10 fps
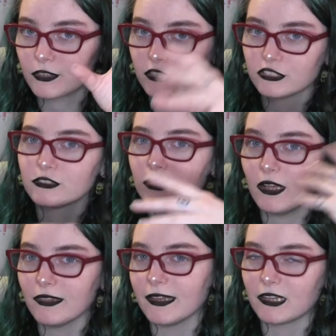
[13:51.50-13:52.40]
a
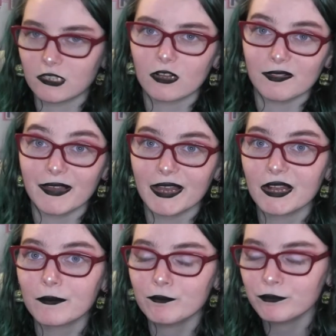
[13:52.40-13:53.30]
like a
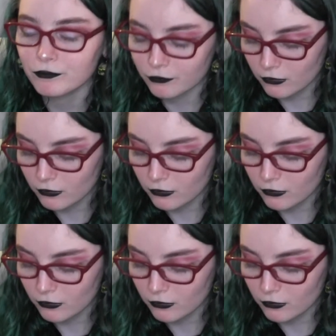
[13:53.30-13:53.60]
collab.